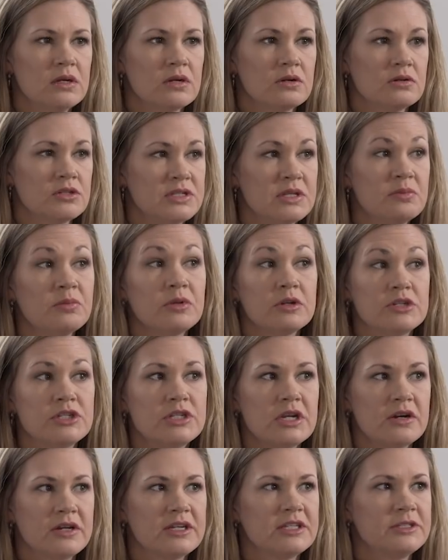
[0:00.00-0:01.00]
or similar
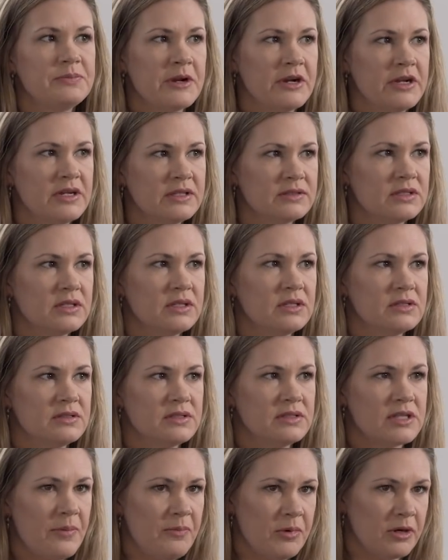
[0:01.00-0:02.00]
shared
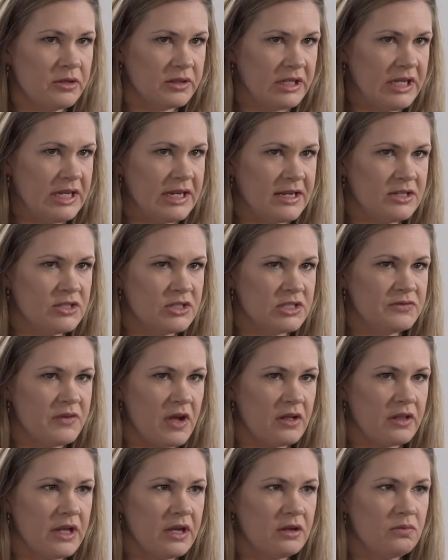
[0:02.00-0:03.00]
experiences separately. And I just
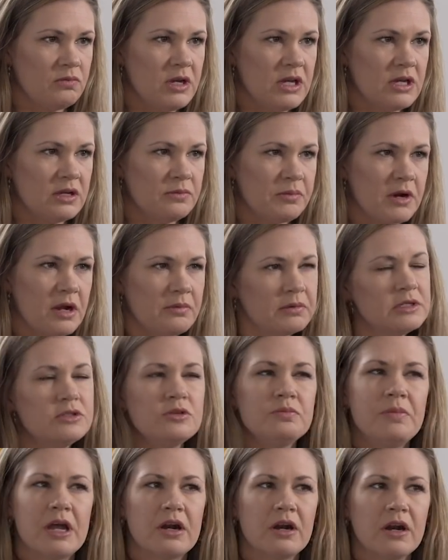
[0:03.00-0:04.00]
felt like we could probably
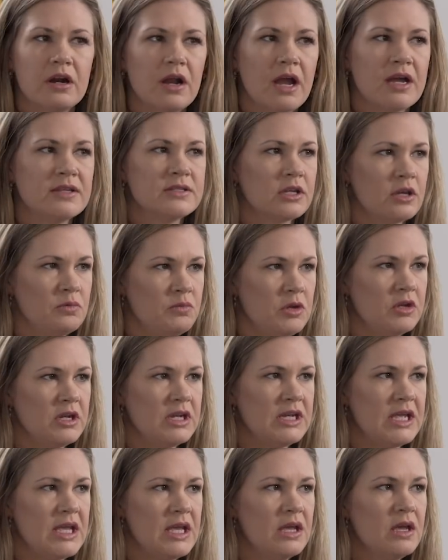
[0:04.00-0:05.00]
do better as a
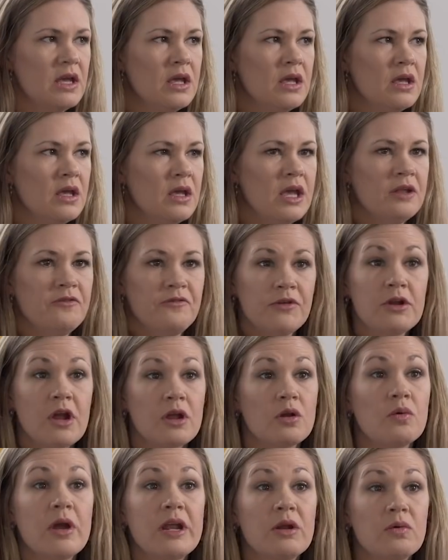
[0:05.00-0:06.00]
community and figure
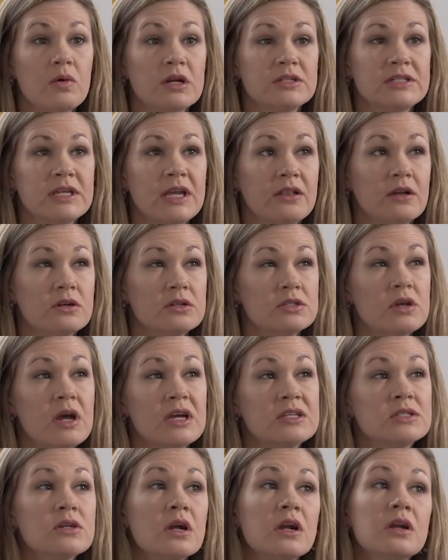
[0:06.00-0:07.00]
out a way to work together. So
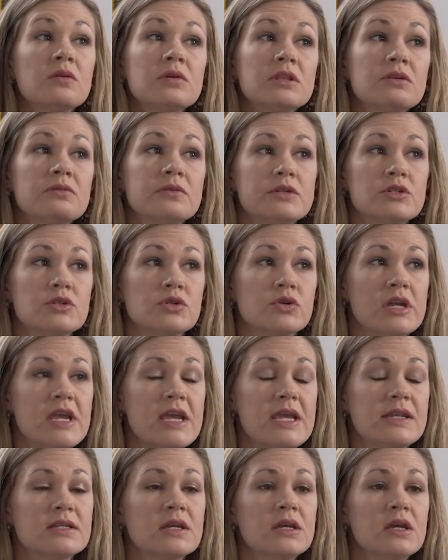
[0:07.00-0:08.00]
I started with a
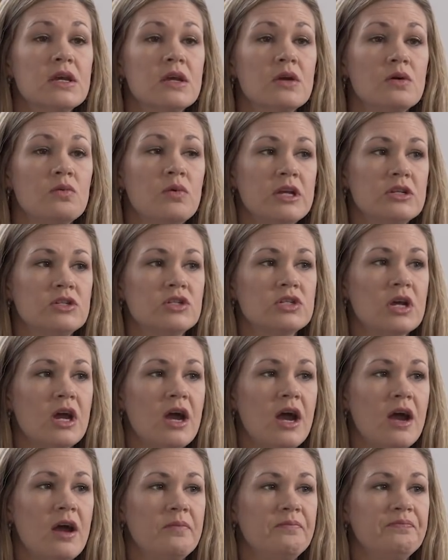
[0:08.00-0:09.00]
retreat, which
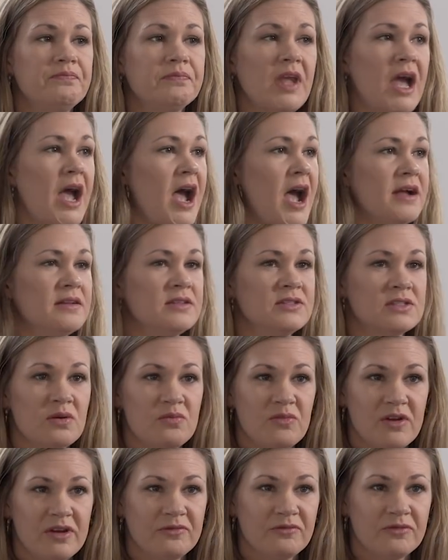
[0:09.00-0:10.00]
um, I had
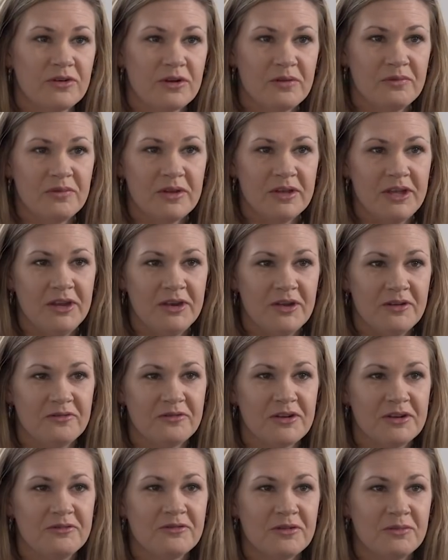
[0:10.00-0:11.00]
someone from, uh, you know, a
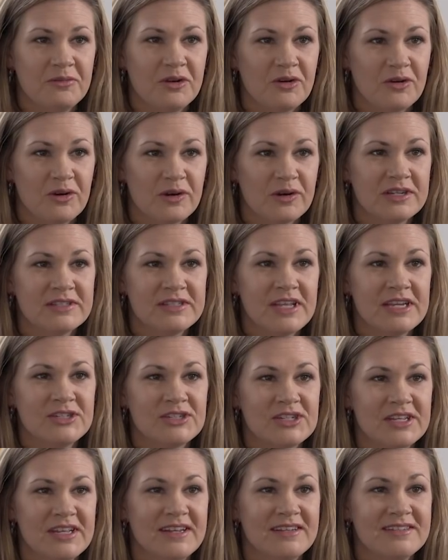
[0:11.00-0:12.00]
friend from your
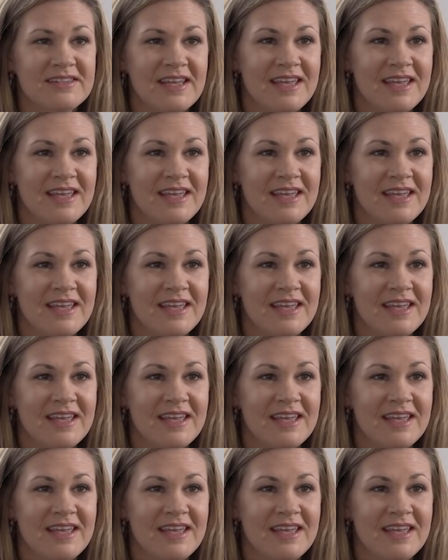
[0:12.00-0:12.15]
organization yeah,